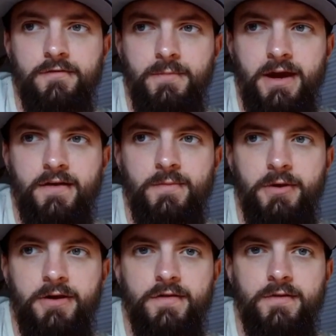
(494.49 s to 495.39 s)
from my
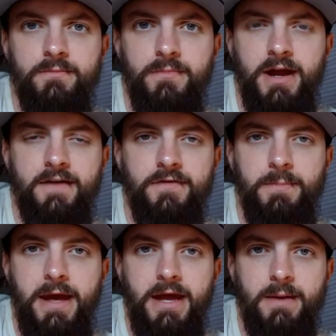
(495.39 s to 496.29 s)
experience, you might have to
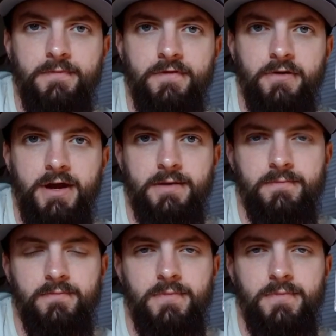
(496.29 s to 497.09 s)
pay up for it.